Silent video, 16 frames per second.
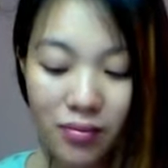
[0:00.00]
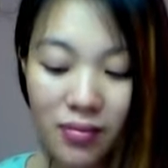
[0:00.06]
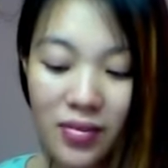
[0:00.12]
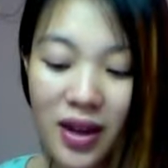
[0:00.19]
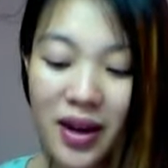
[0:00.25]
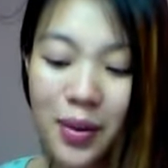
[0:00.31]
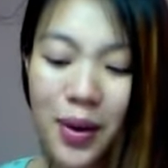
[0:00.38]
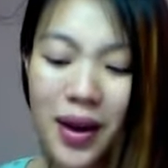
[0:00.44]

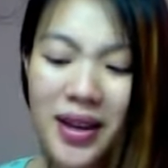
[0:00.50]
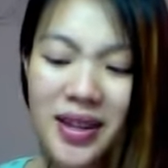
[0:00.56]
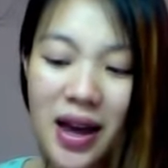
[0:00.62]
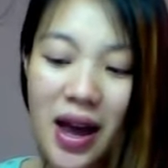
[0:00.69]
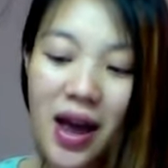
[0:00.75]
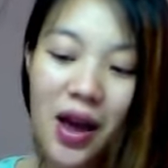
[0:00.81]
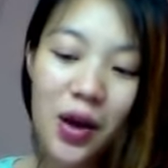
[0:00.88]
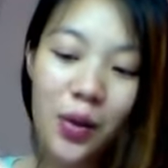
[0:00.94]
Anyways,
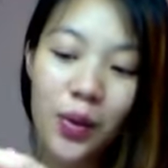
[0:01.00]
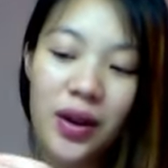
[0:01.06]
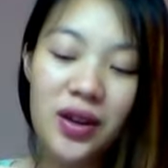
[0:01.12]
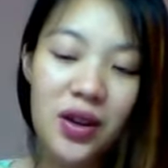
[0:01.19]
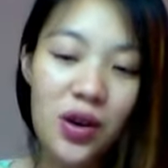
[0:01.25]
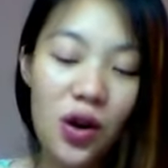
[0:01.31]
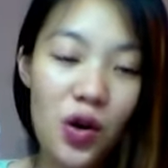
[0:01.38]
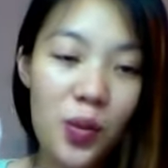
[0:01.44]
when
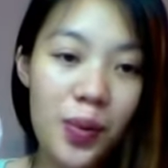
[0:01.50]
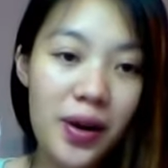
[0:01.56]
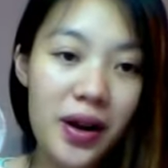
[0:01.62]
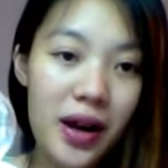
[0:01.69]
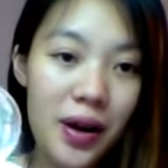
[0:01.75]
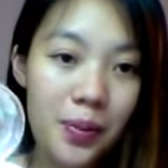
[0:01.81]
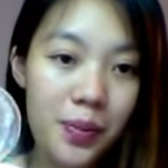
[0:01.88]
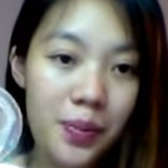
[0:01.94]
you open
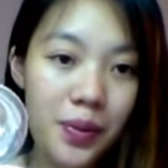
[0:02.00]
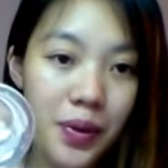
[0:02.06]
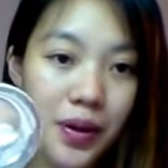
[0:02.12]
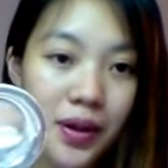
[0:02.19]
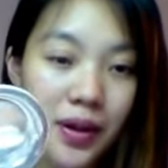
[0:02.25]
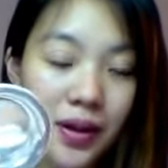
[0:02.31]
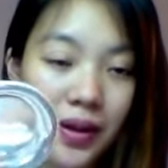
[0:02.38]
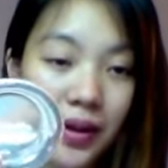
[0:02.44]
up
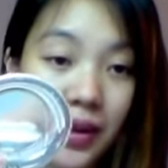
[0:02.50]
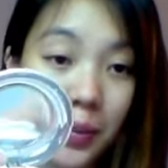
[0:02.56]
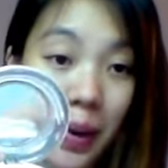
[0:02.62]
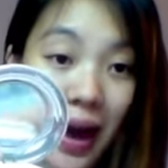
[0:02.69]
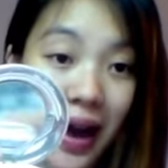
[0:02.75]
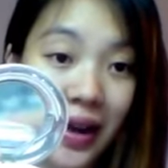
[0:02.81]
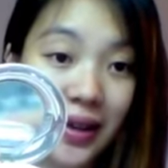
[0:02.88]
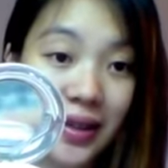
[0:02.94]
the
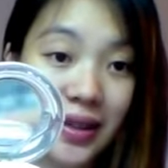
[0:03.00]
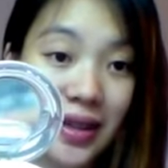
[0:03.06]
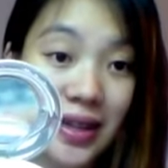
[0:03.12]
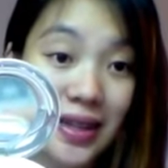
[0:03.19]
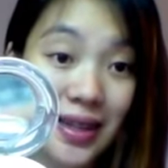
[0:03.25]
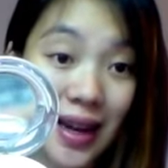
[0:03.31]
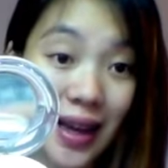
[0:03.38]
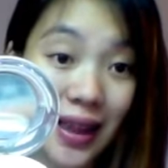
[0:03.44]
Pact,
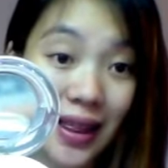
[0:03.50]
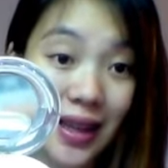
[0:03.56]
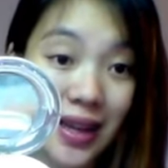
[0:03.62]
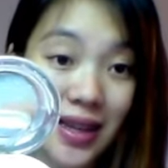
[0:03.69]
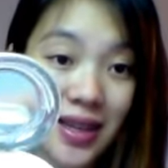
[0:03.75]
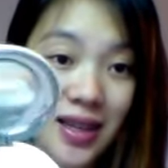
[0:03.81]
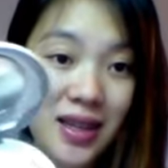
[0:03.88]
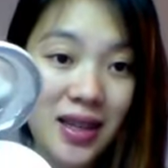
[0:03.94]
it's like
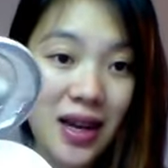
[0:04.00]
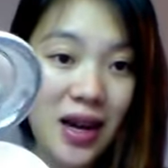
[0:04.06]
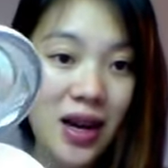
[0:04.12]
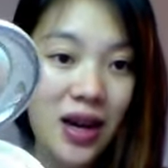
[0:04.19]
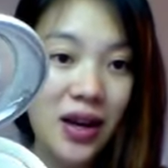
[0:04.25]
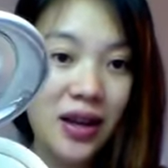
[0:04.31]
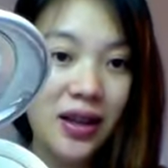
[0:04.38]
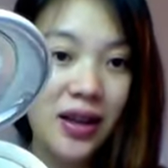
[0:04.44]
this.
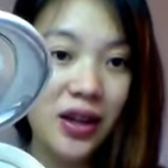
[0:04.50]
The